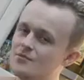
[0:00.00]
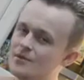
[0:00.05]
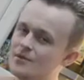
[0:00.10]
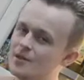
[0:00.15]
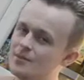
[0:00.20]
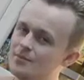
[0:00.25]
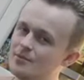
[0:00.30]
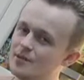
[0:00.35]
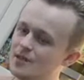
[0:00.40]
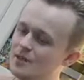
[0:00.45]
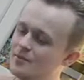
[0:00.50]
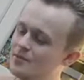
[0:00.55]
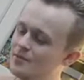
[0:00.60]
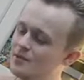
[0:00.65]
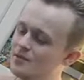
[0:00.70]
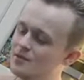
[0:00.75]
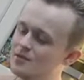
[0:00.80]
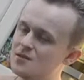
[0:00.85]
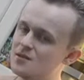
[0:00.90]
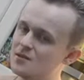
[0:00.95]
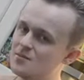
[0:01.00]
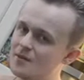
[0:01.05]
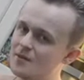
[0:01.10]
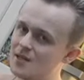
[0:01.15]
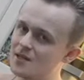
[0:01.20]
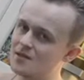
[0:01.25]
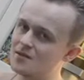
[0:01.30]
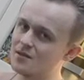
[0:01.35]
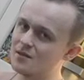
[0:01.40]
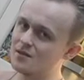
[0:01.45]
read up on it, but it's just
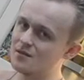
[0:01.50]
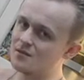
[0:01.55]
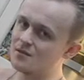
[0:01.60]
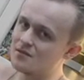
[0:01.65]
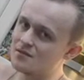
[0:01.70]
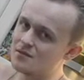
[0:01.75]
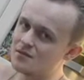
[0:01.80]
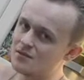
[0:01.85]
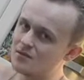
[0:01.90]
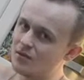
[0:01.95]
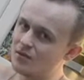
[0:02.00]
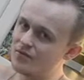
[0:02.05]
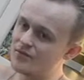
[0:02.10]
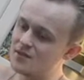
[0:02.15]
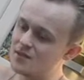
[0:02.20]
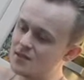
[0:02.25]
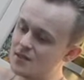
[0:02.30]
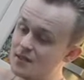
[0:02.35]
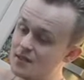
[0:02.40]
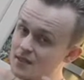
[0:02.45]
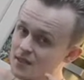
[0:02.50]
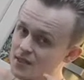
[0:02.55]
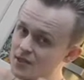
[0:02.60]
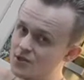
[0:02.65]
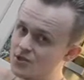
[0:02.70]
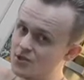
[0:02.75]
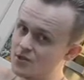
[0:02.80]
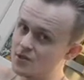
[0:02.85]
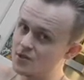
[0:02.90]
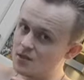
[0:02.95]
plastic. It's just obviously
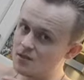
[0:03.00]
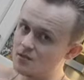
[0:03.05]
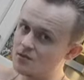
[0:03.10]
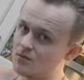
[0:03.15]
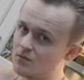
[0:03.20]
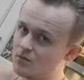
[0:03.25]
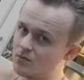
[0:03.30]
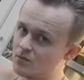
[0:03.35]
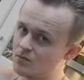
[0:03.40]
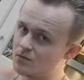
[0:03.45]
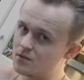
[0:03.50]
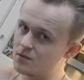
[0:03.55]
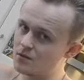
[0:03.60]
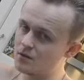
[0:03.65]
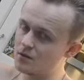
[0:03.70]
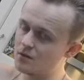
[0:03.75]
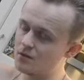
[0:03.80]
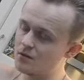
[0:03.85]
leaches into water.